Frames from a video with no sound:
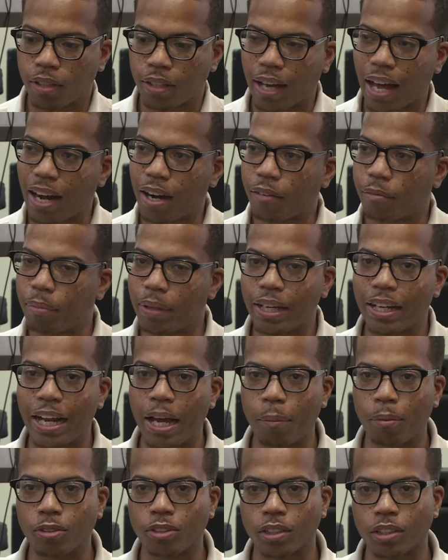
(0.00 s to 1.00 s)
kind of being
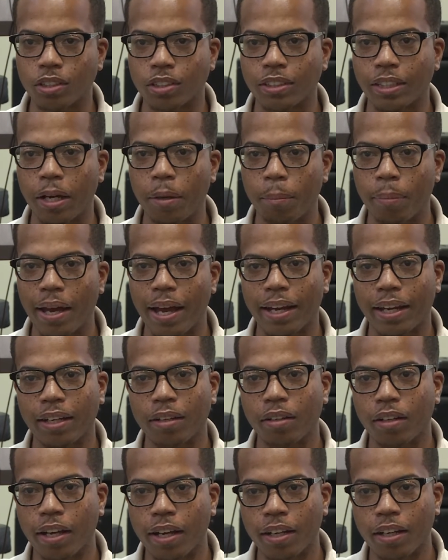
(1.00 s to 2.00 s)
able to step back
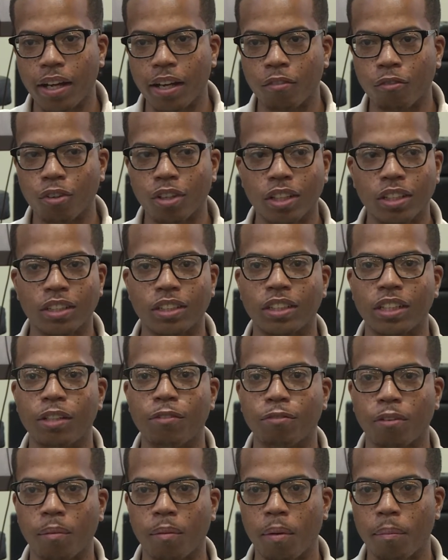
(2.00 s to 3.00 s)
and, and, and really see
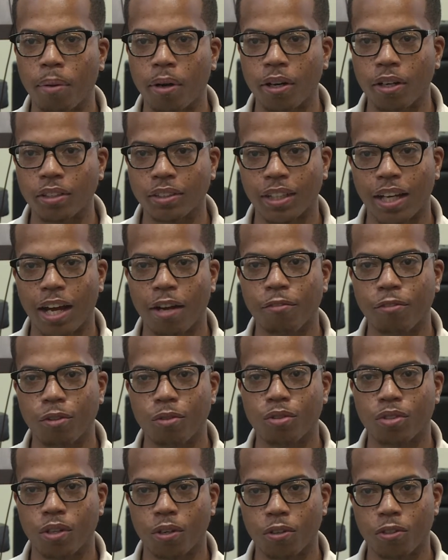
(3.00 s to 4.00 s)
from a bird's eye
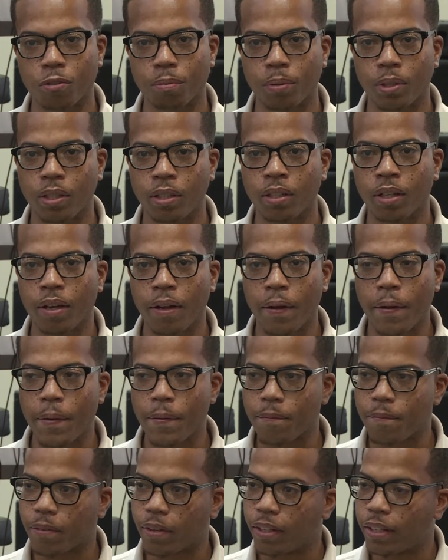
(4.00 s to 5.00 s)
view, so to speak.
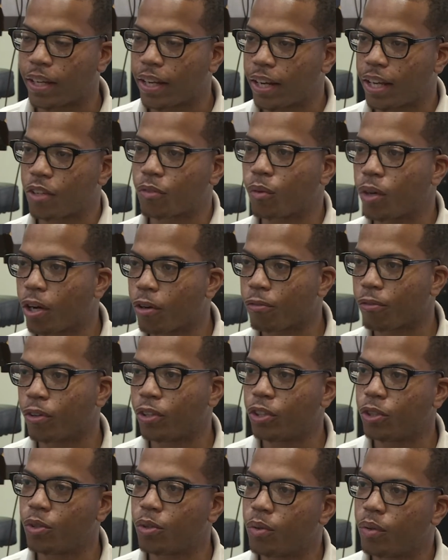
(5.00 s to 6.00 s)
Mm-hmm. And then as well for
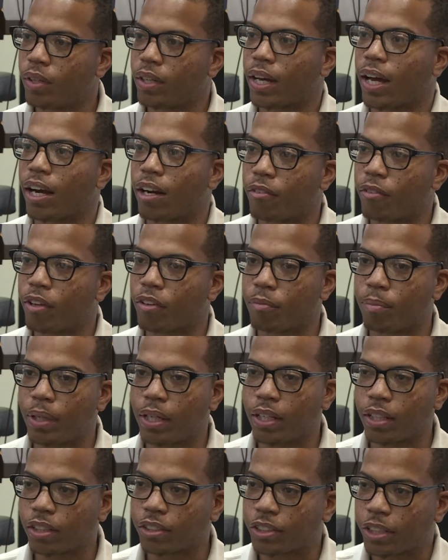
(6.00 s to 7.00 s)
you, kind of as
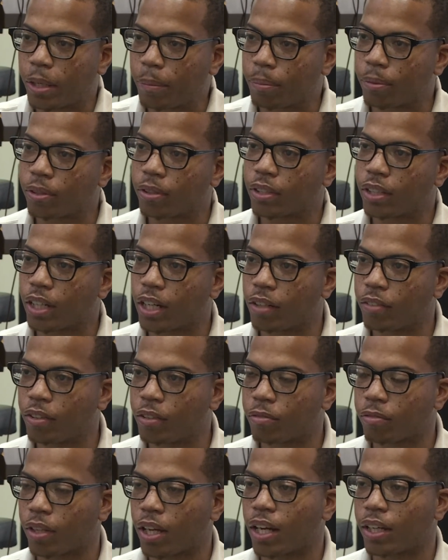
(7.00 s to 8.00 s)
being the shepherd of the
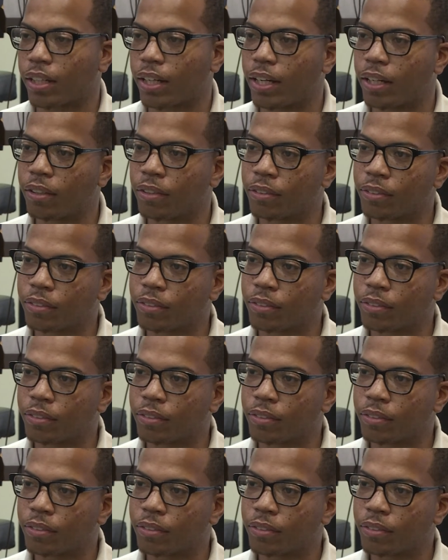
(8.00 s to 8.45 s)
flock mm-hmm. now.